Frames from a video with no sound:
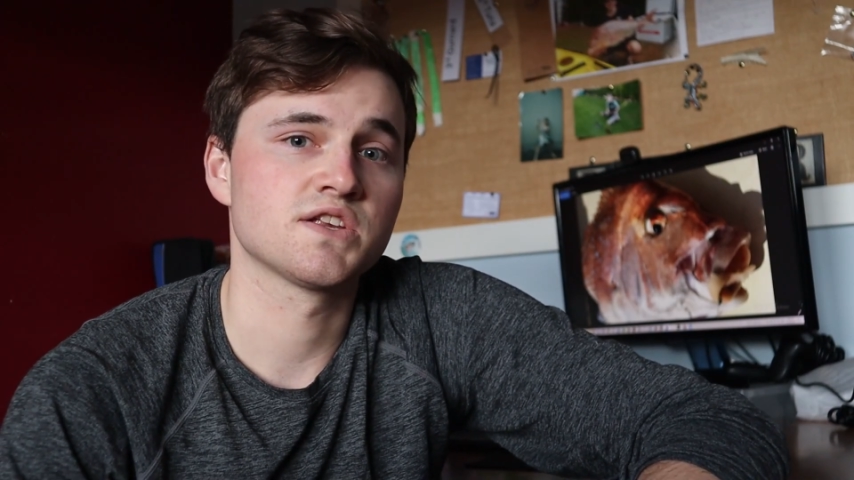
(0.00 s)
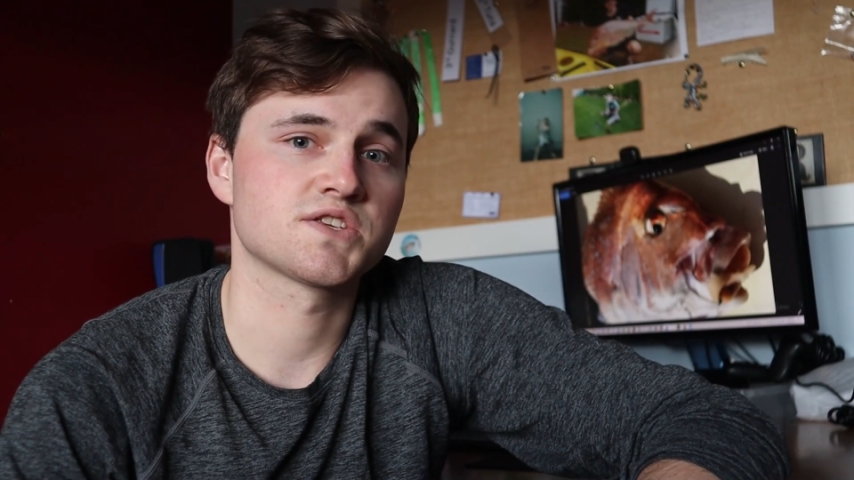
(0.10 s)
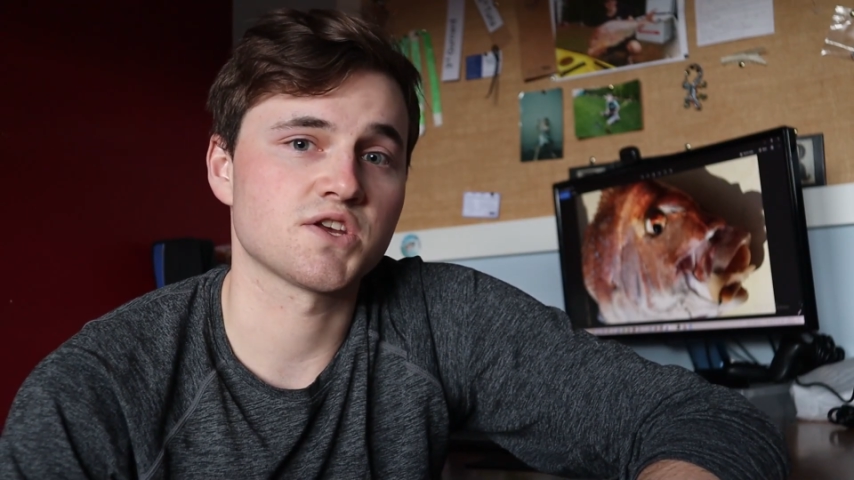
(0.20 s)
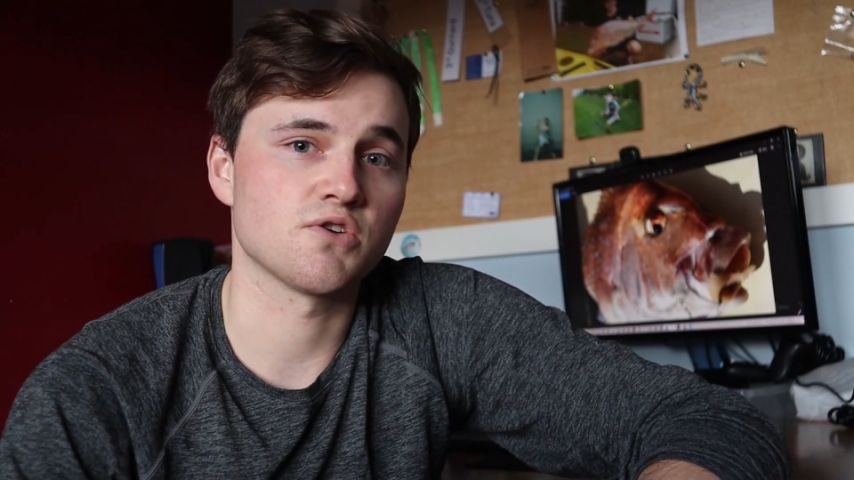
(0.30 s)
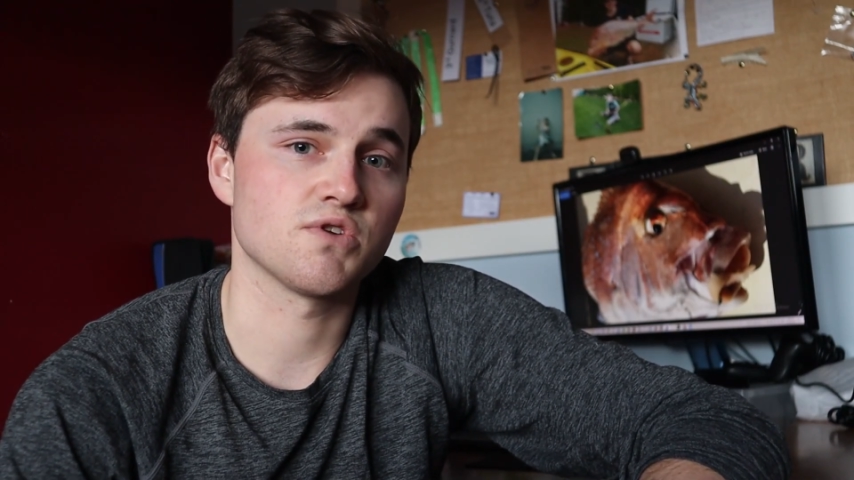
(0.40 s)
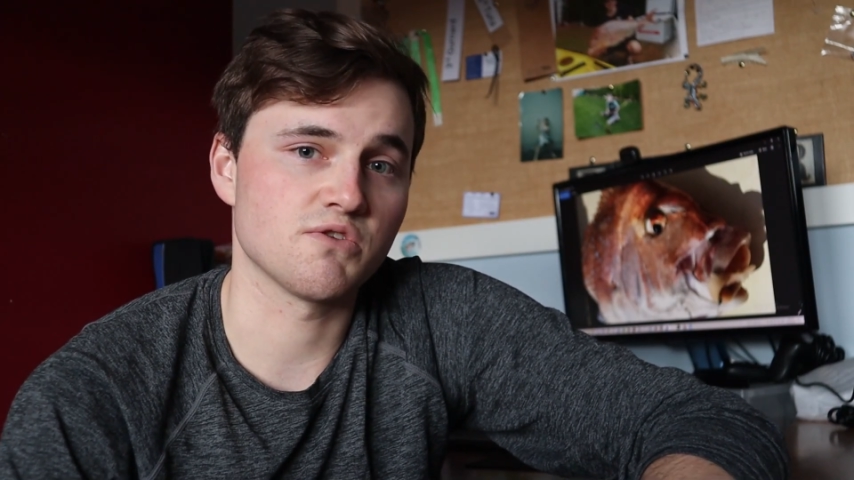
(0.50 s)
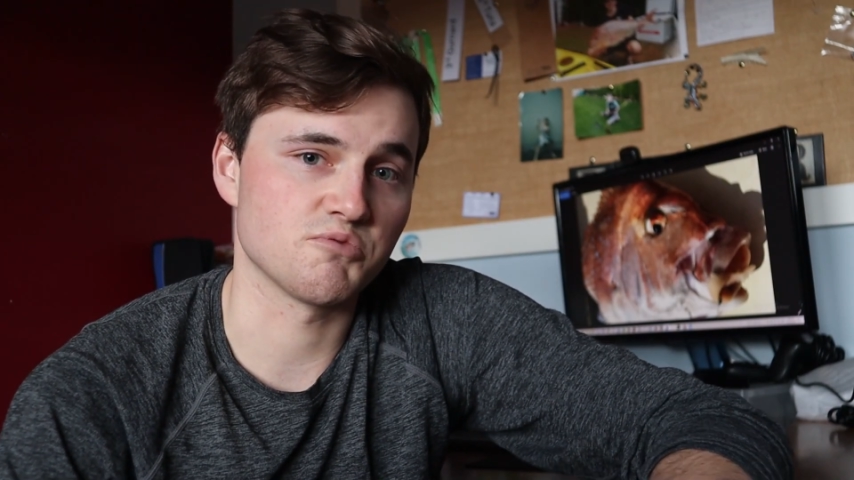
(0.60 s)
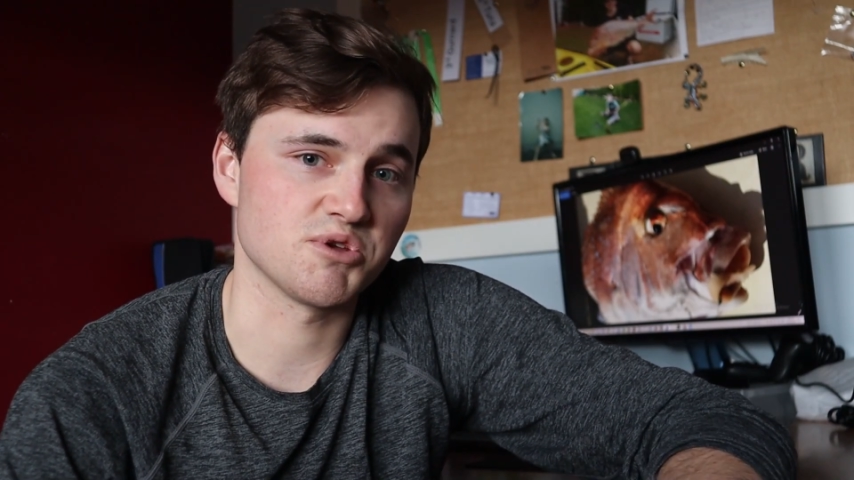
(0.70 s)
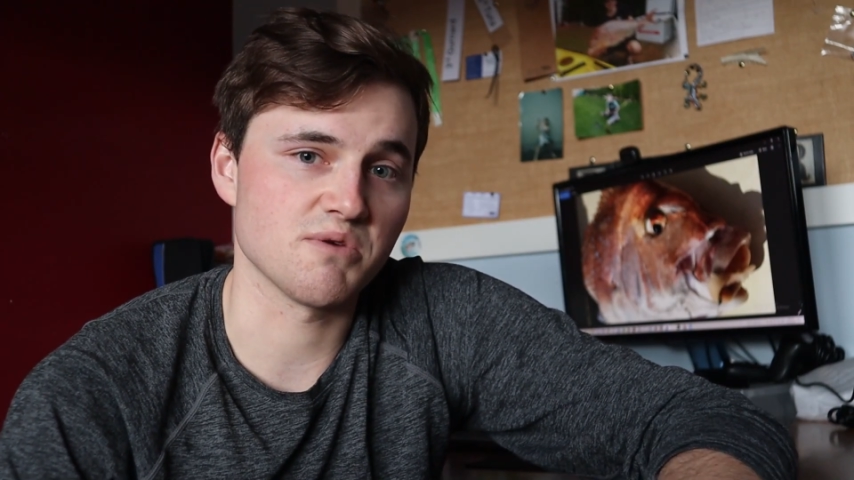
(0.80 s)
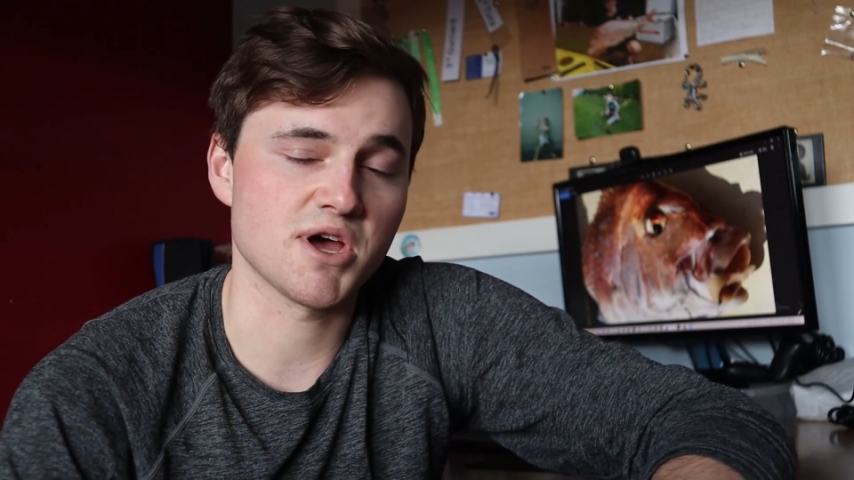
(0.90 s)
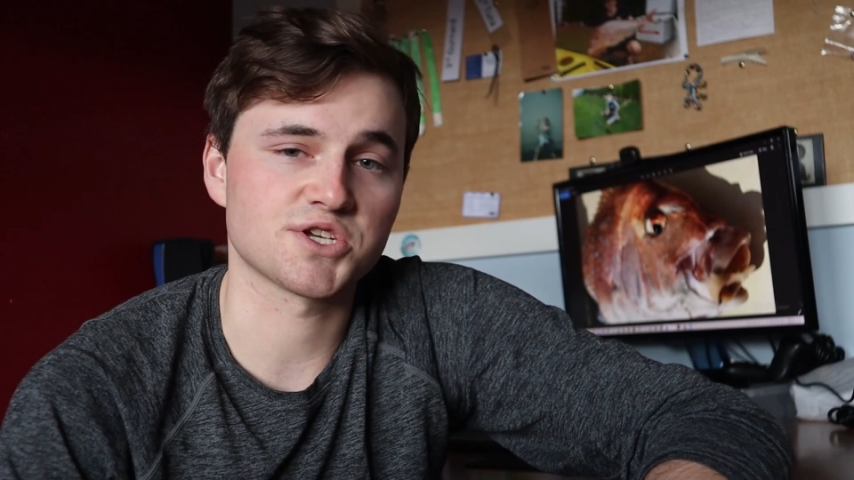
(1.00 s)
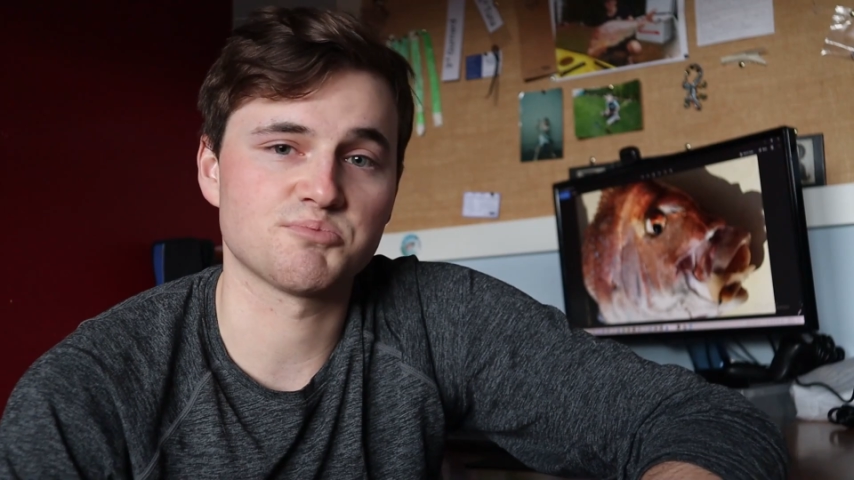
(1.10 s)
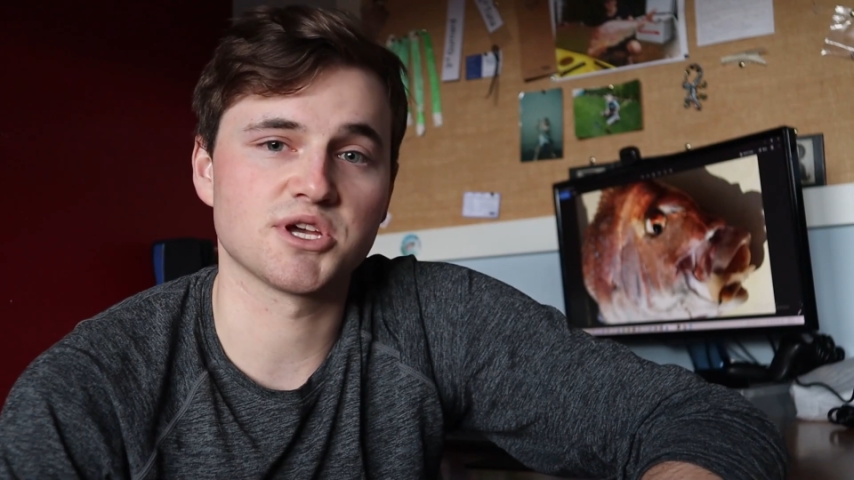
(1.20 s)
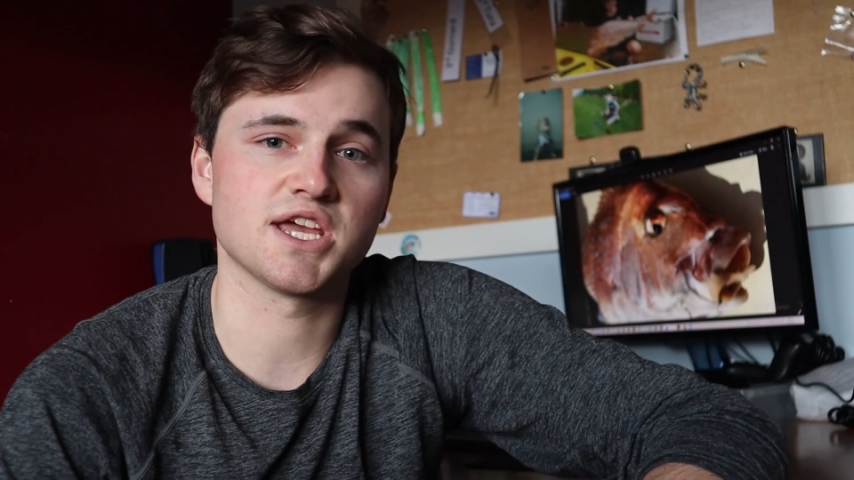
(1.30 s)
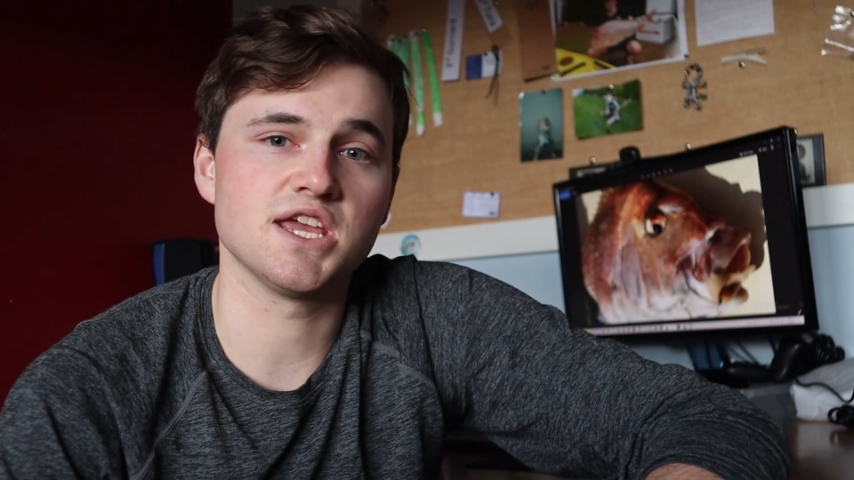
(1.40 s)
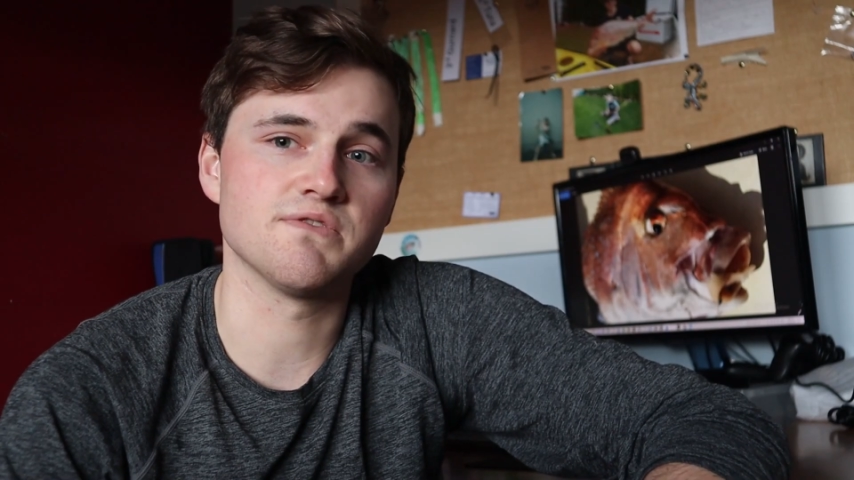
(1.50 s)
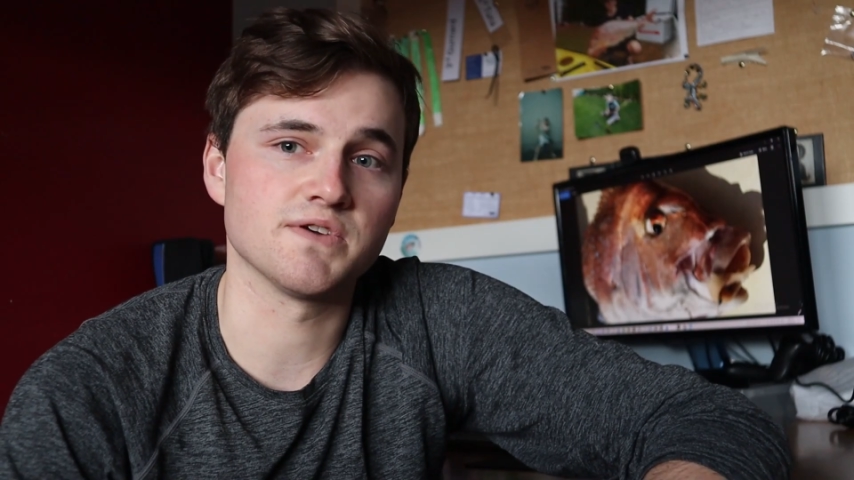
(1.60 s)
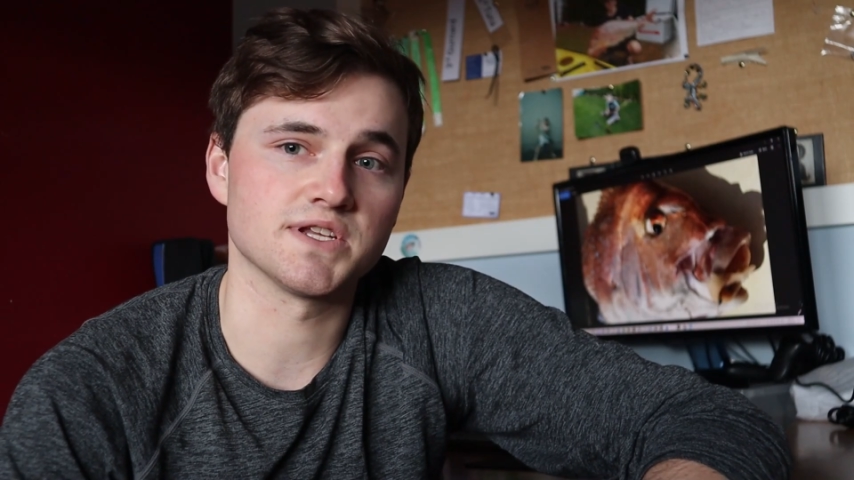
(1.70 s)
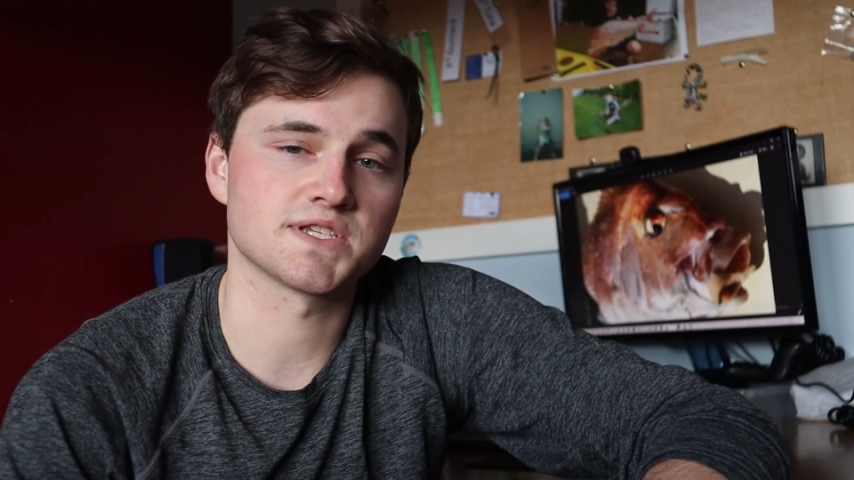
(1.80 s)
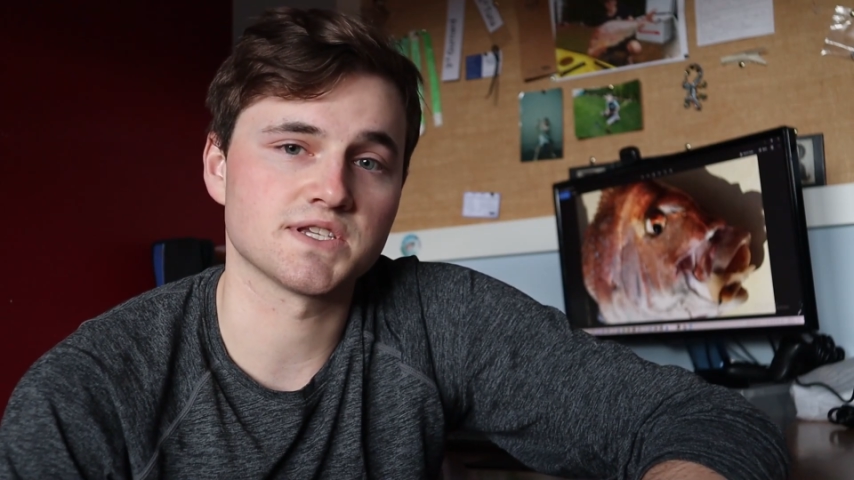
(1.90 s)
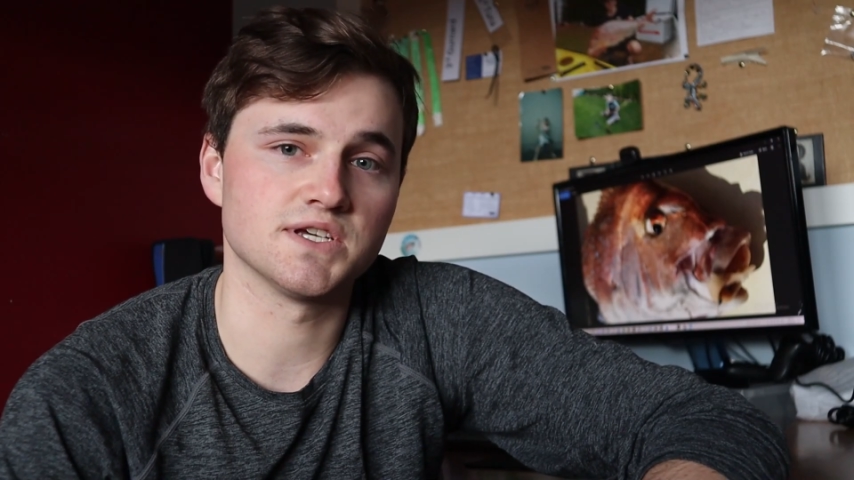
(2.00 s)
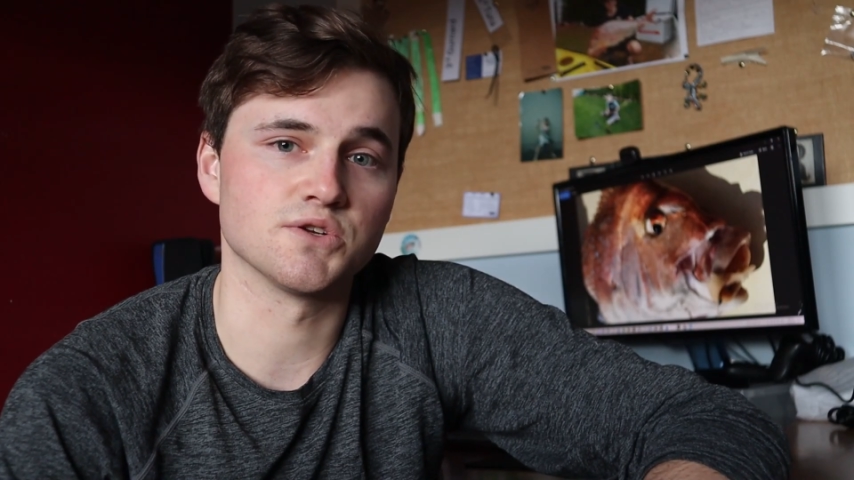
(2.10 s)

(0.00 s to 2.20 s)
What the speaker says: So it would be a much bigger effort